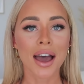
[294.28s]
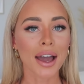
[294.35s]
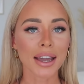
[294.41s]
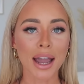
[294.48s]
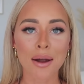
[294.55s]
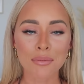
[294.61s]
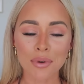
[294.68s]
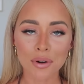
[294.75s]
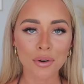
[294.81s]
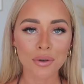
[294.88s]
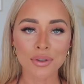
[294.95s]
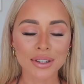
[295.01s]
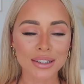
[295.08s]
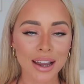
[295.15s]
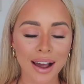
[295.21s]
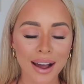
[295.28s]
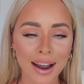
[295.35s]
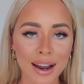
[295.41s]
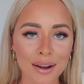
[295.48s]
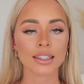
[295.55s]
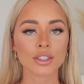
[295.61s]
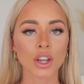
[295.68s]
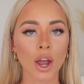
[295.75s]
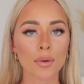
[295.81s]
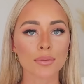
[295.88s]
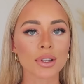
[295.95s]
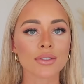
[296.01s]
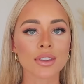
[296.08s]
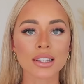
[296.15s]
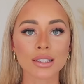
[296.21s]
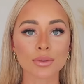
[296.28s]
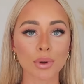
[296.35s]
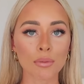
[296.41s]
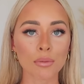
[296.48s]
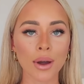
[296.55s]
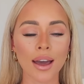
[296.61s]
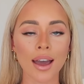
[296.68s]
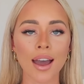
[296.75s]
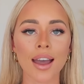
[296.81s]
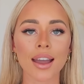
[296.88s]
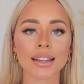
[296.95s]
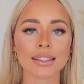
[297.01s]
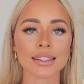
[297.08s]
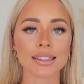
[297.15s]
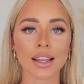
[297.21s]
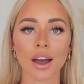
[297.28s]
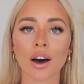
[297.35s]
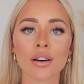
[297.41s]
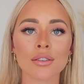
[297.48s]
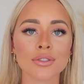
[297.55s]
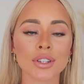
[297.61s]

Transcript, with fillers: a camera all the time. In terms of the swimwear itself,